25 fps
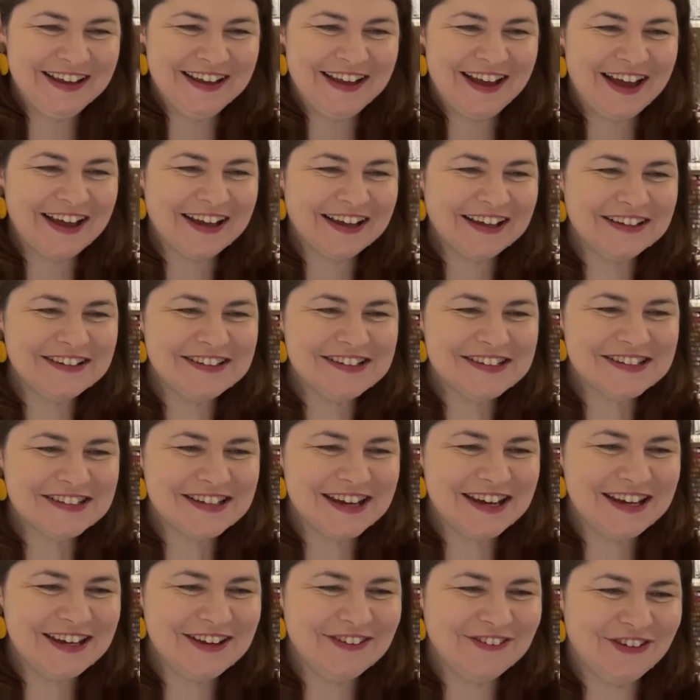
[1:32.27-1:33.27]
I can
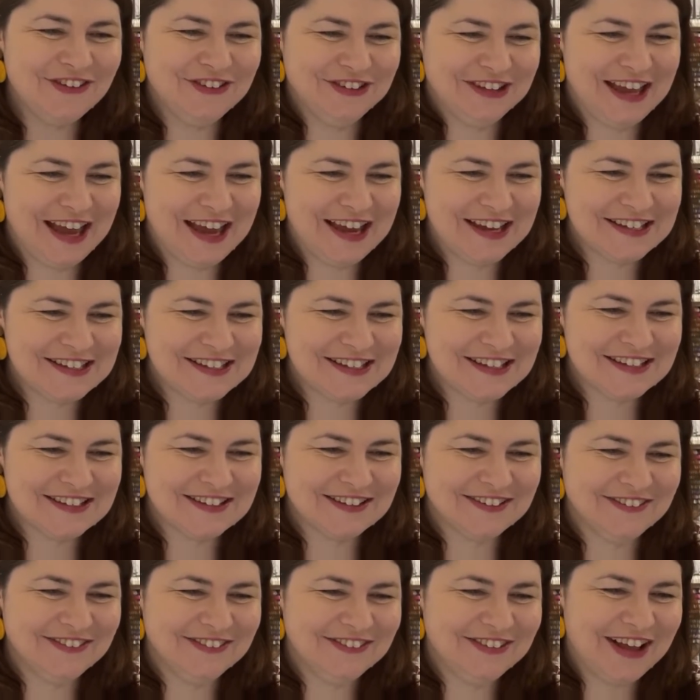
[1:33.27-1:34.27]
see you all. Yes, it's
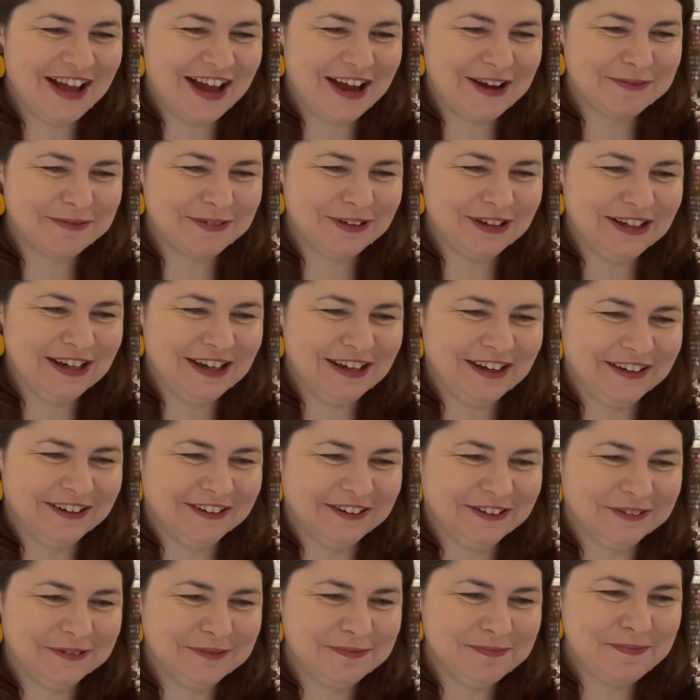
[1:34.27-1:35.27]
all happy
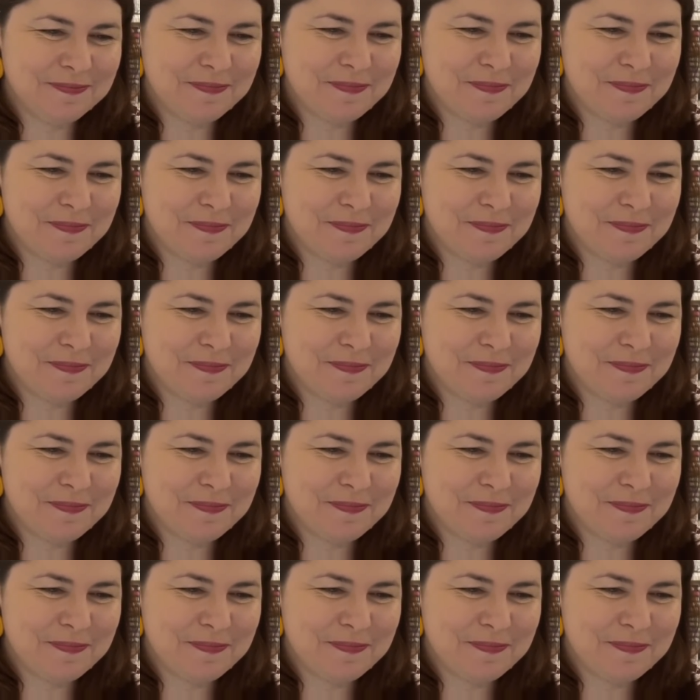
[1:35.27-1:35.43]
now.